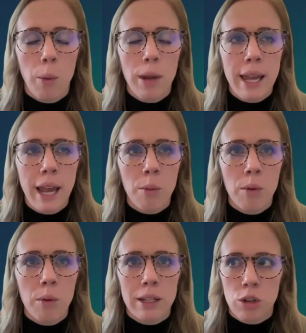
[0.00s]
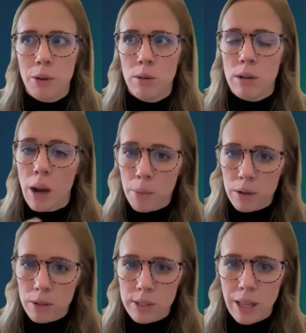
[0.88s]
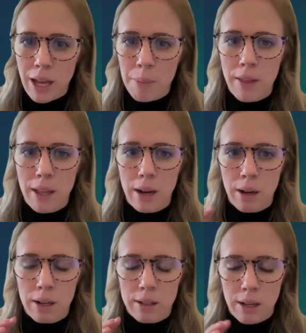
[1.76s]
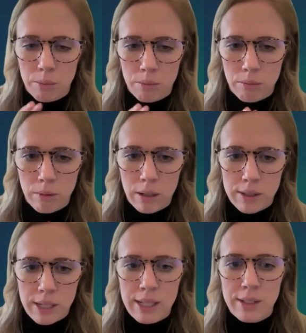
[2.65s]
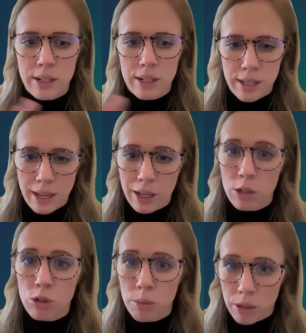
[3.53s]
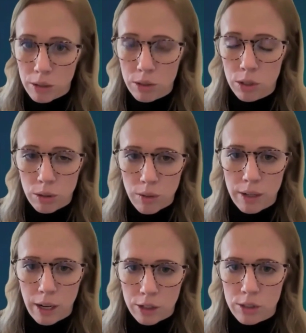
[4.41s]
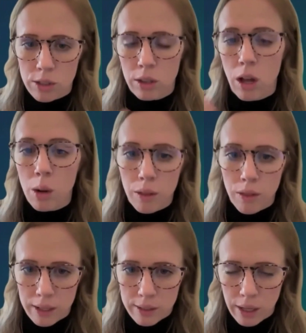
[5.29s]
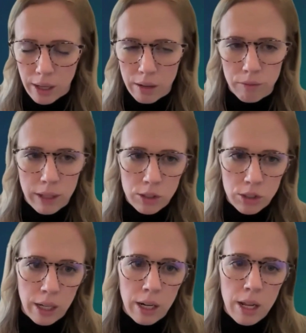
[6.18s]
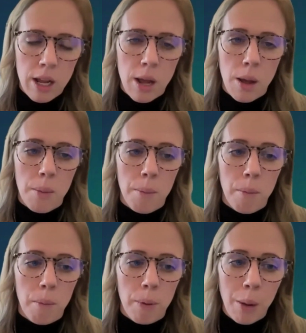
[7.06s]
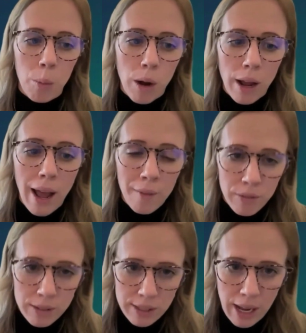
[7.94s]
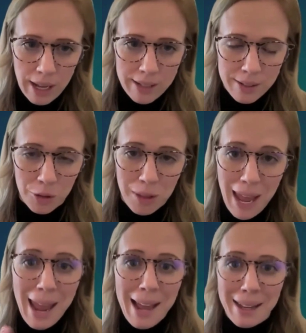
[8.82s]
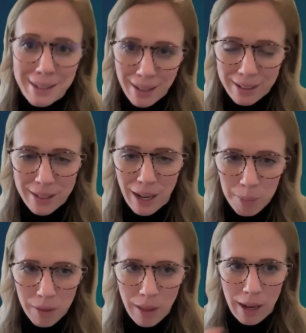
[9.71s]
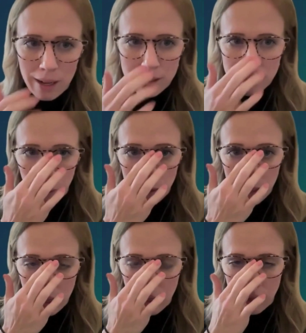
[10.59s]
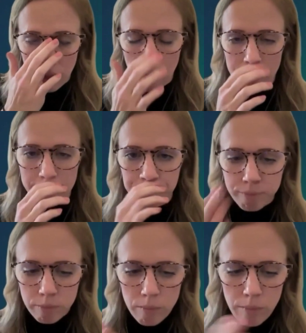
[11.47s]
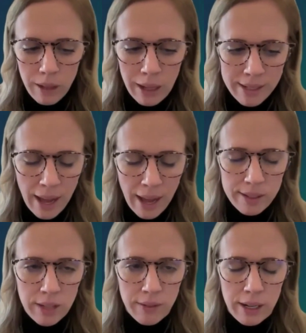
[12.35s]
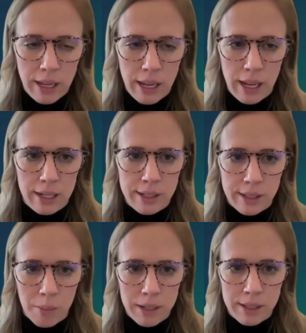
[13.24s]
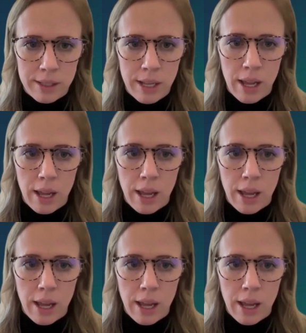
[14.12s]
We can't really attribute numbers to that, but I think it is easy to say it contributed to the reductions, along with things like inflation. But I want to emphasize, or the and on top of that, is that we, as Alex even indicated in his comments,